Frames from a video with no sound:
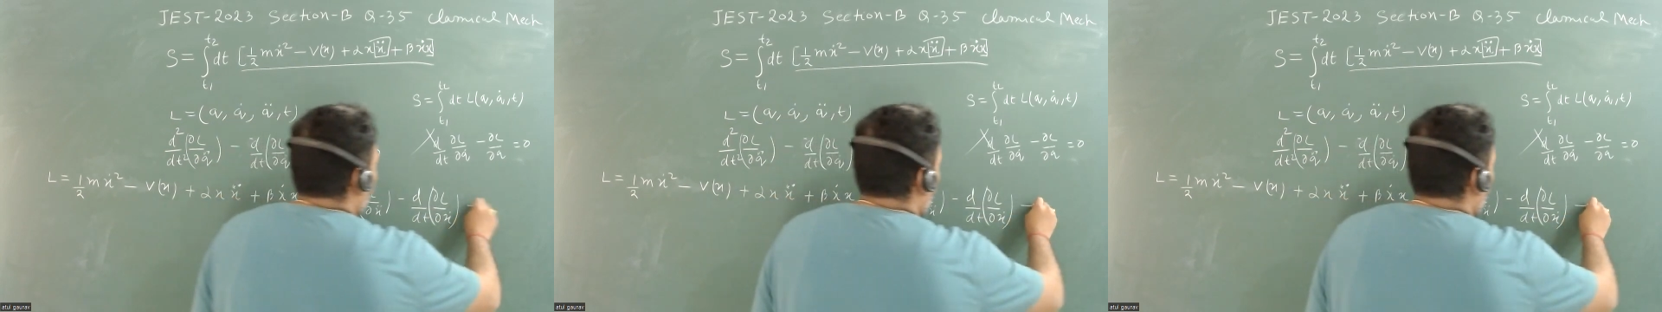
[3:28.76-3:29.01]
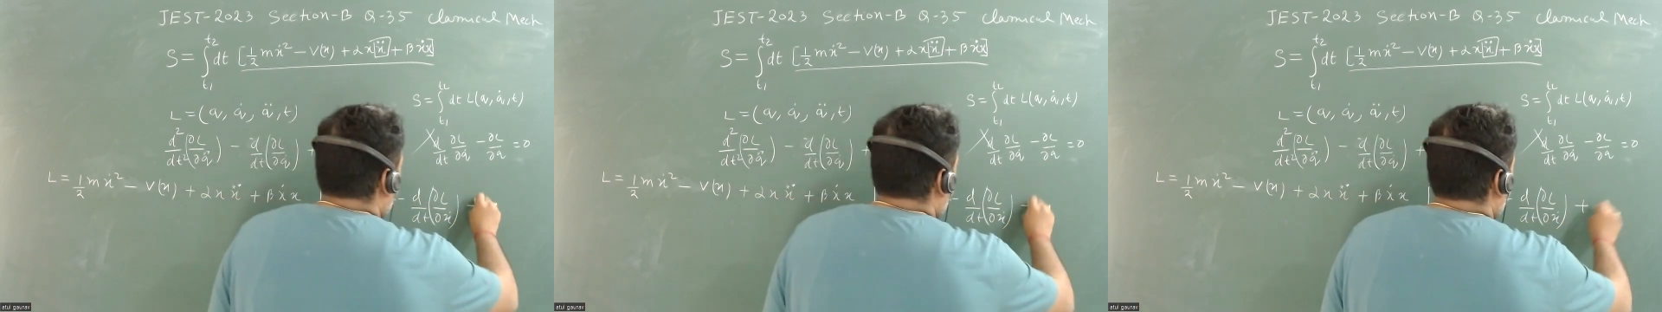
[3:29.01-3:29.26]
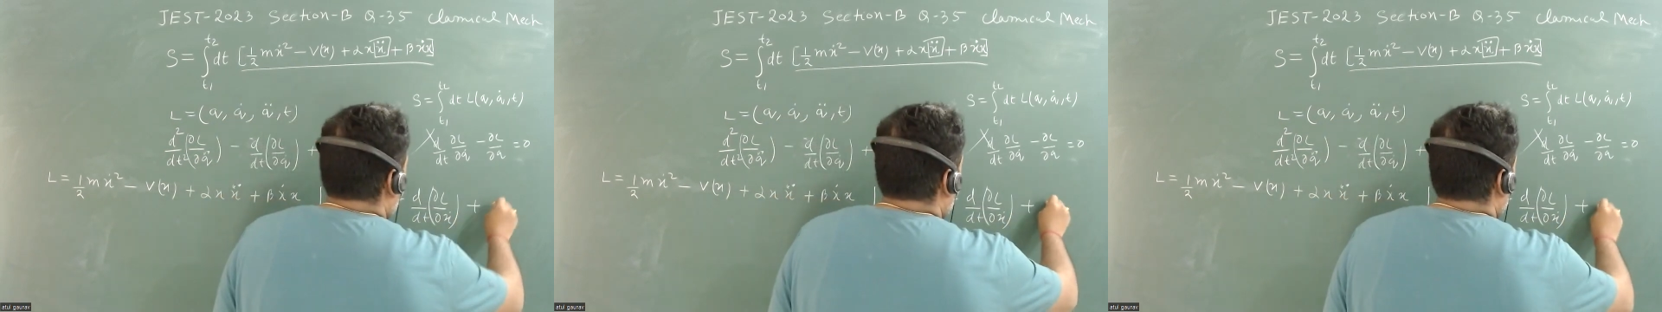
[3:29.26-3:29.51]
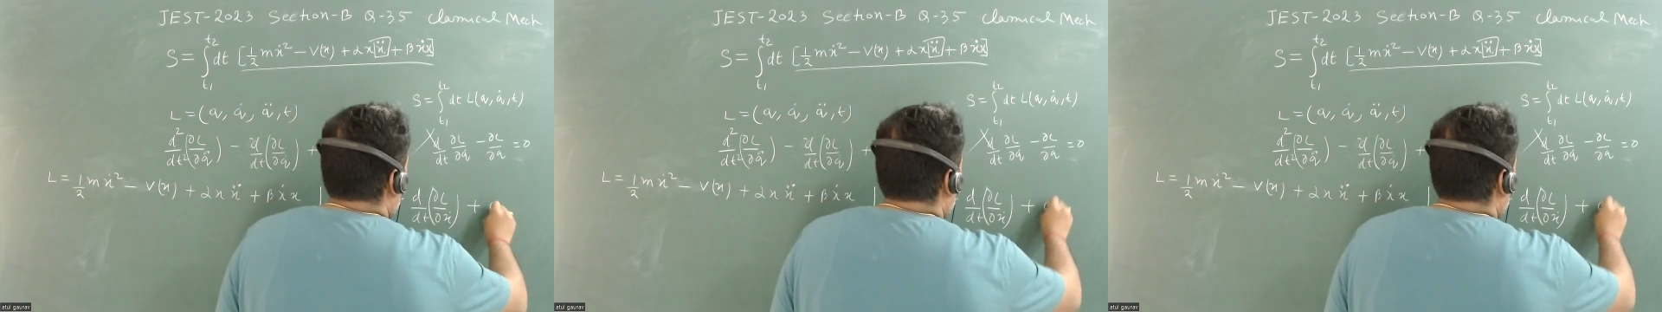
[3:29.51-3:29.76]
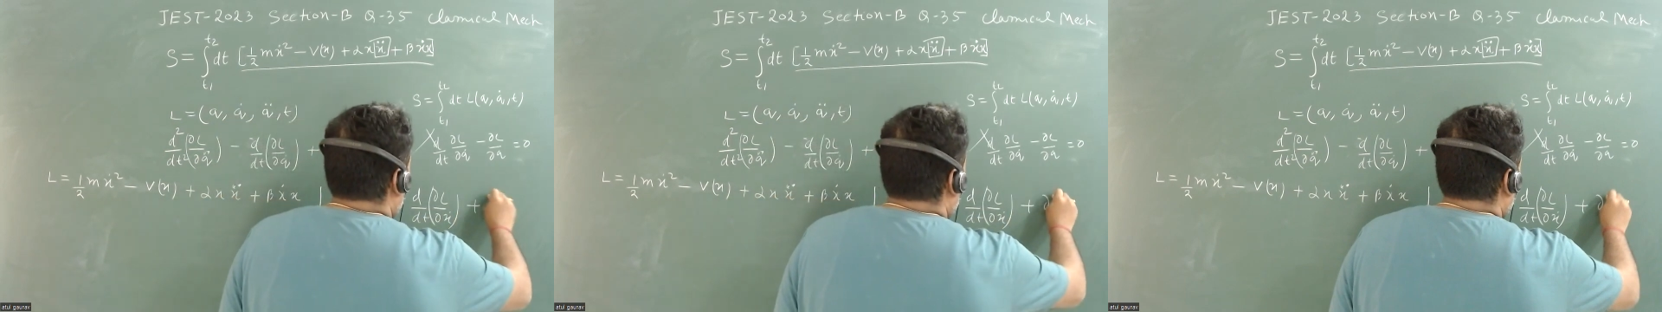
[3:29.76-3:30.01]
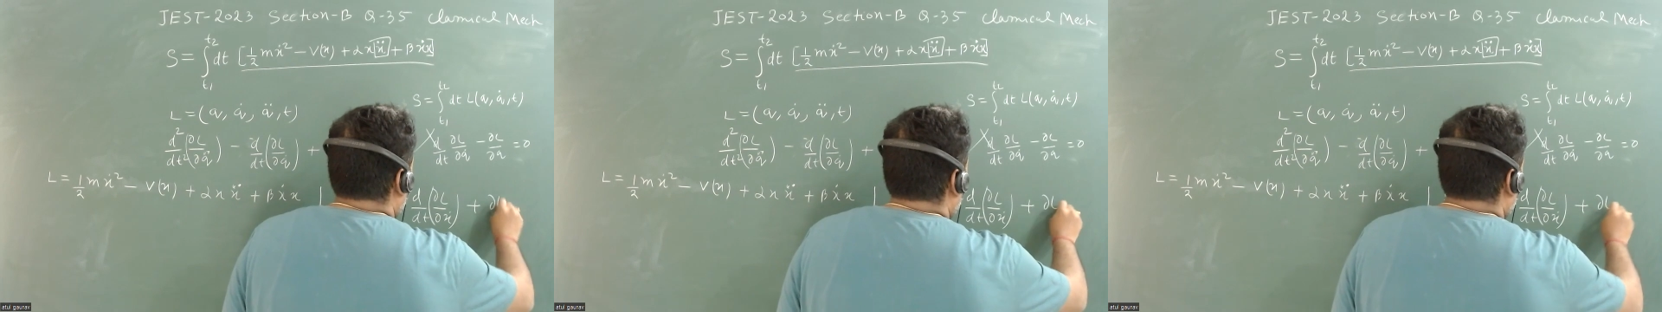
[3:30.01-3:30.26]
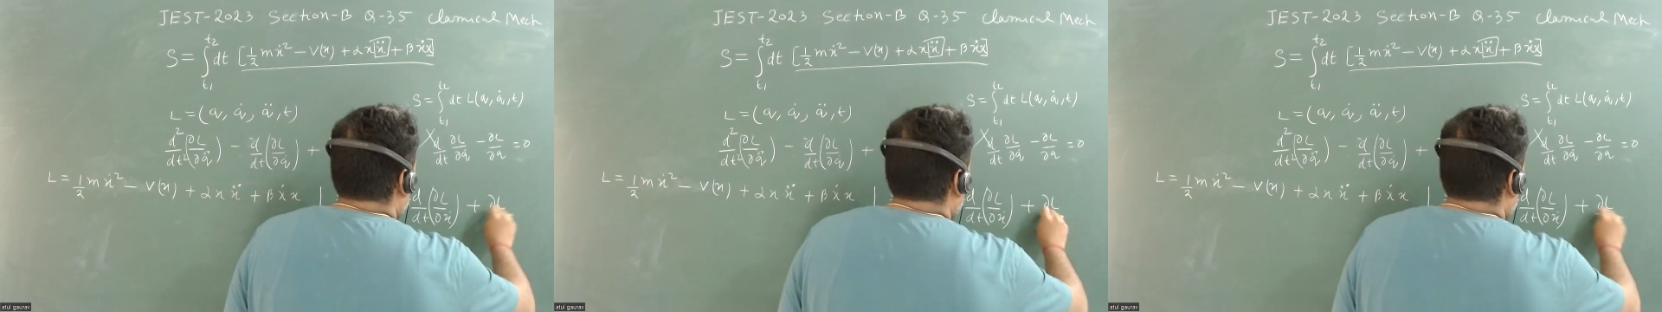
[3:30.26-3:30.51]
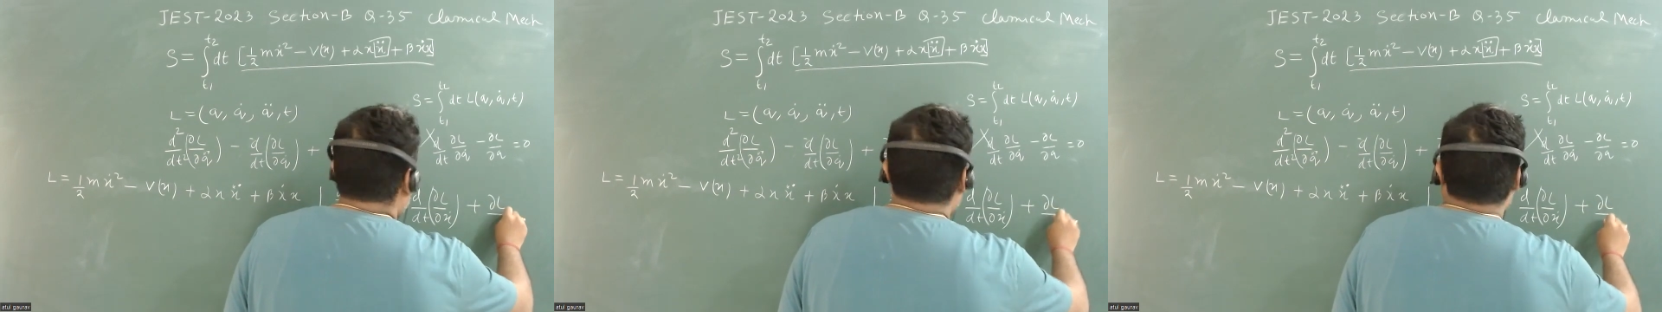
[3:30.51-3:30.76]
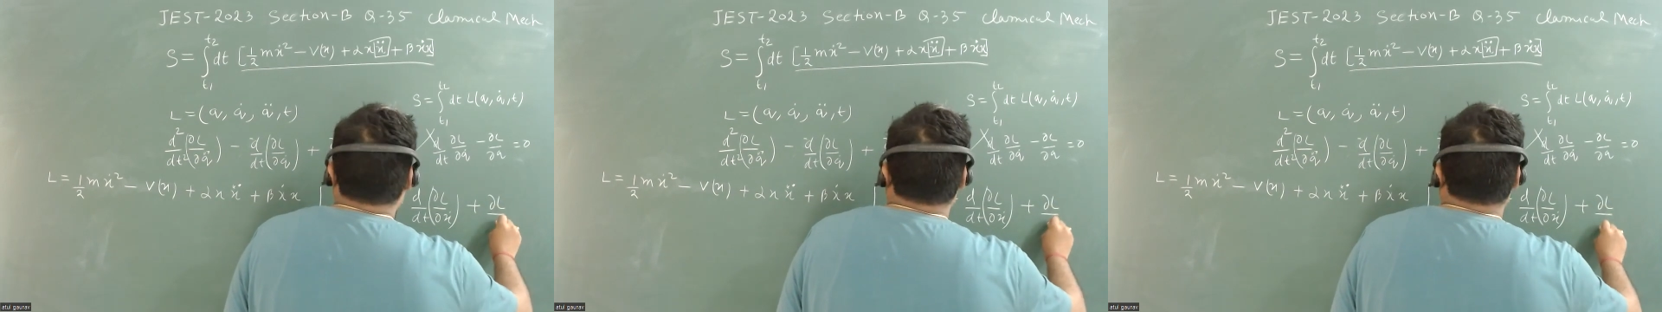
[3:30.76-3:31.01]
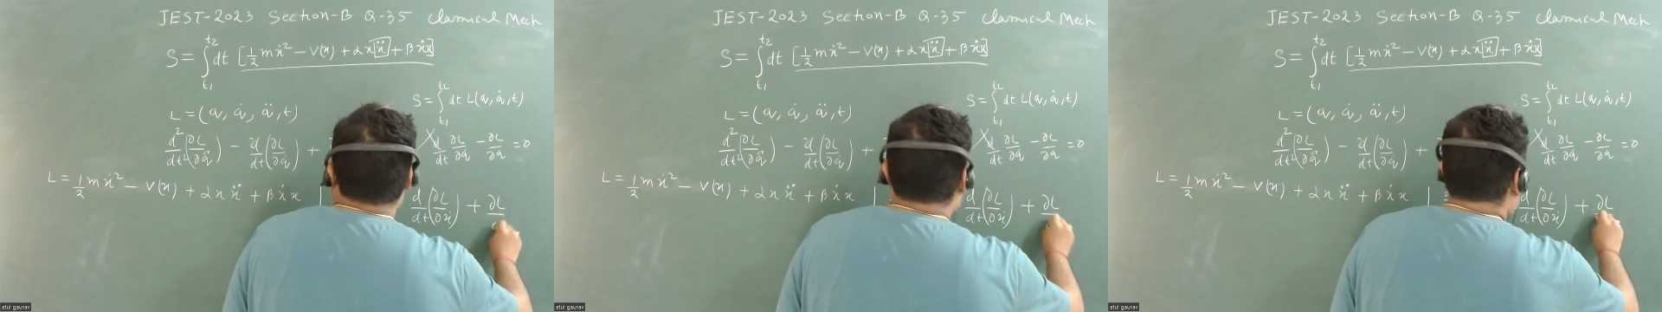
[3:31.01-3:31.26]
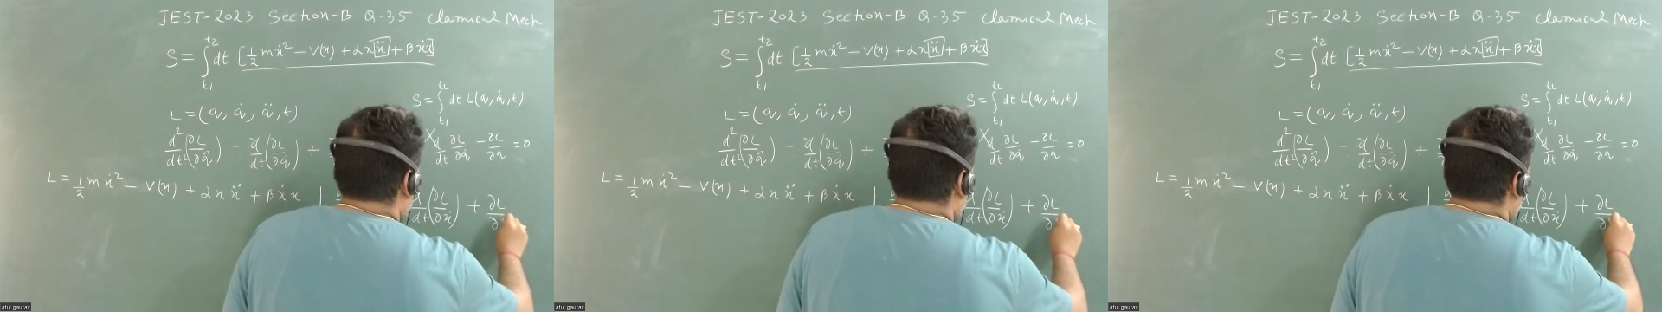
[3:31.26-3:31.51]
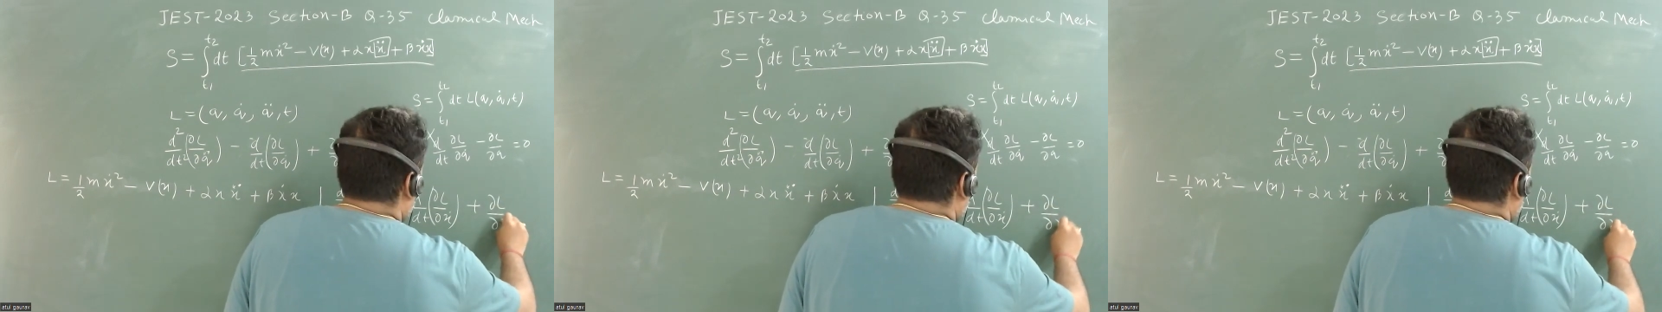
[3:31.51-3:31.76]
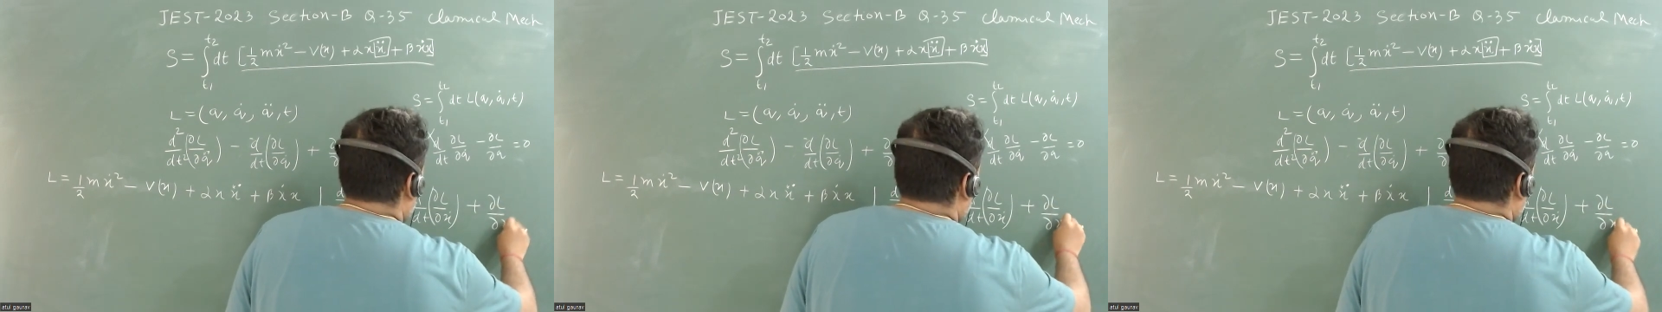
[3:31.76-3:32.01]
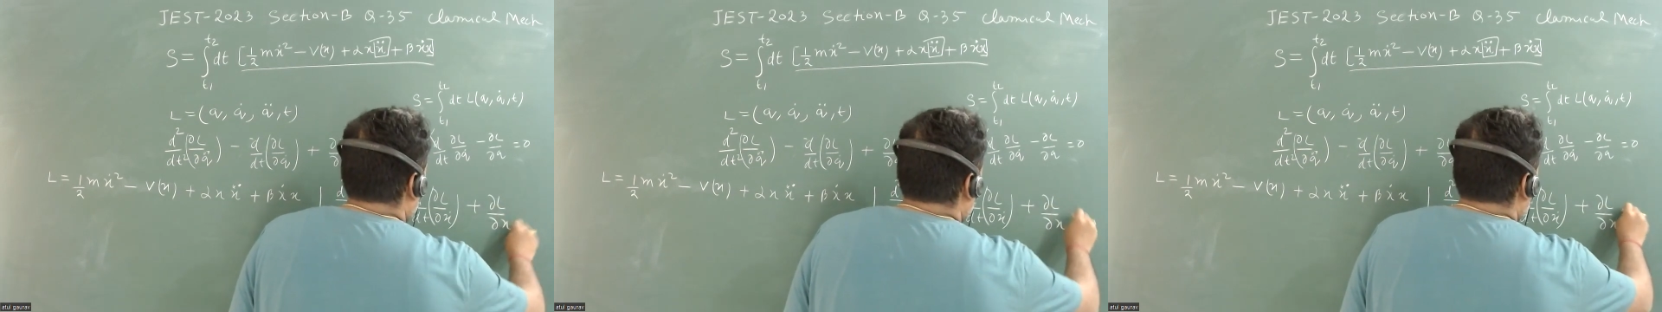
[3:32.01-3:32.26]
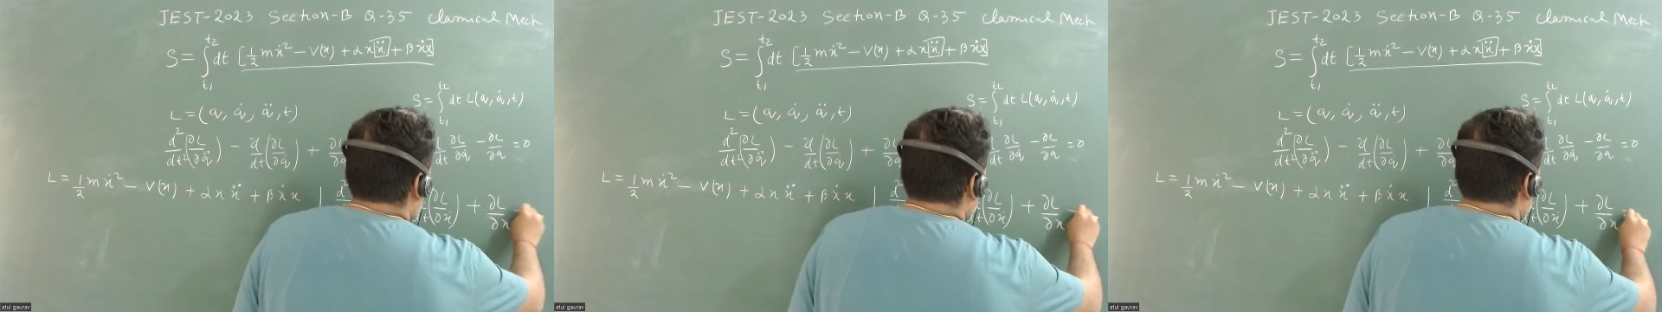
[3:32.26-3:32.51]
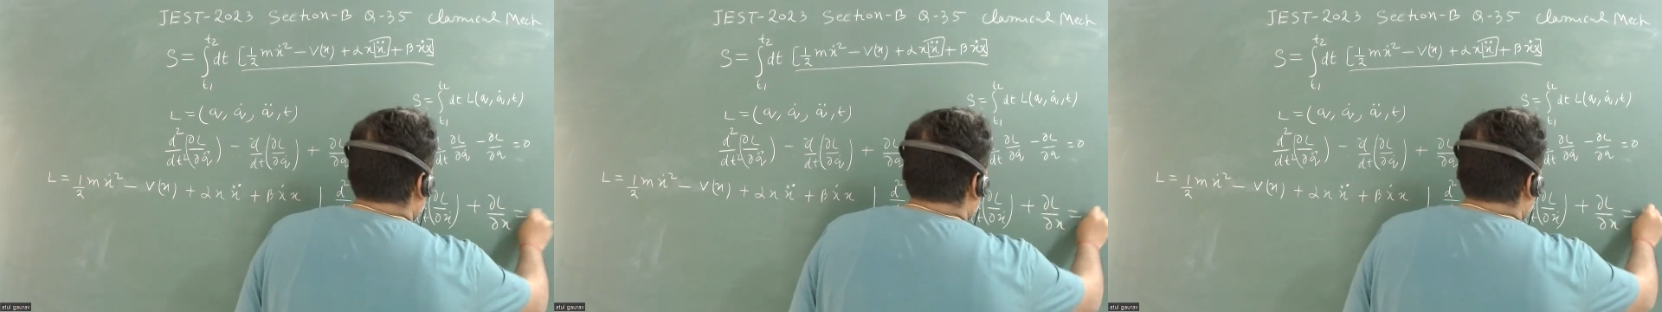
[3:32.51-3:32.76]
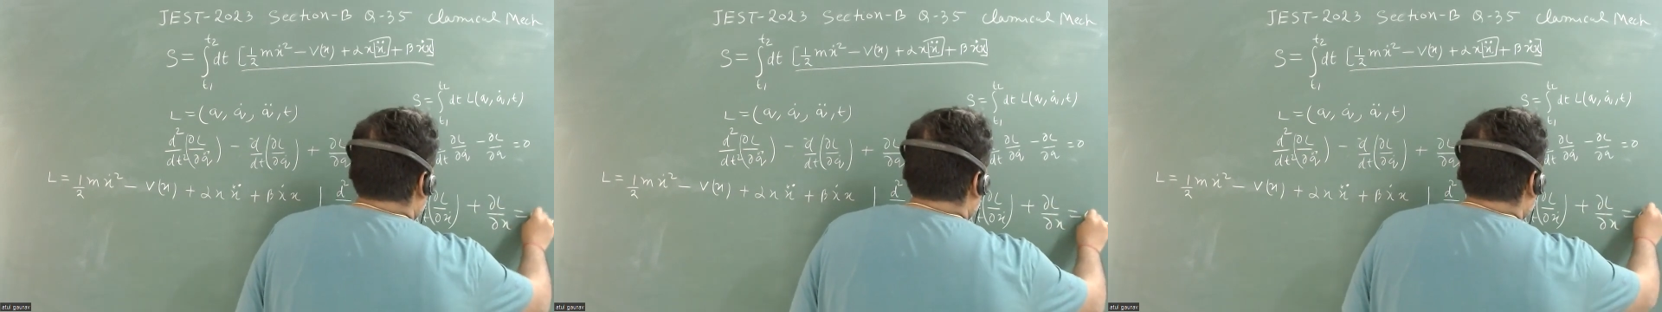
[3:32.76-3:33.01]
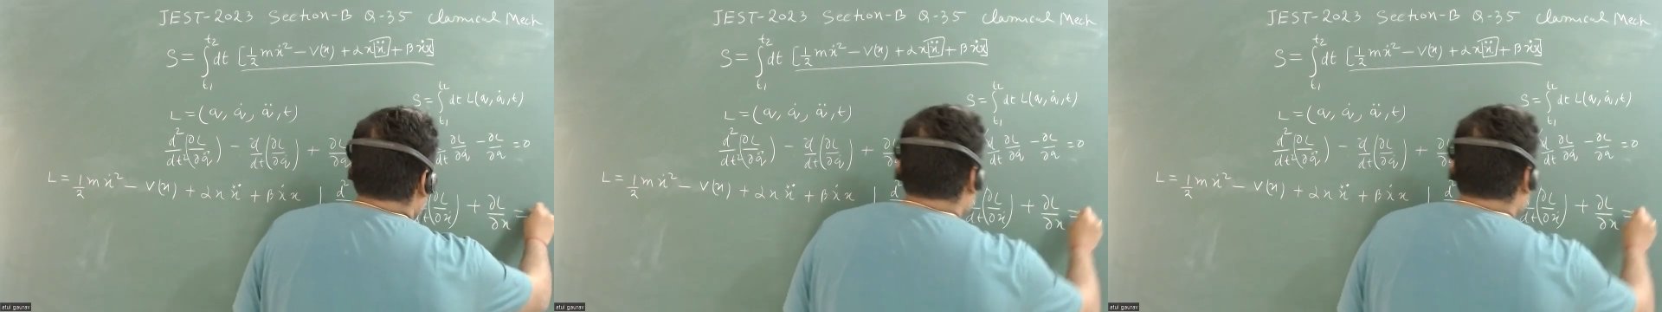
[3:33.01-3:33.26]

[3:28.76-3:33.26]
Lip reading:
No face is visible, so there are no lips to read.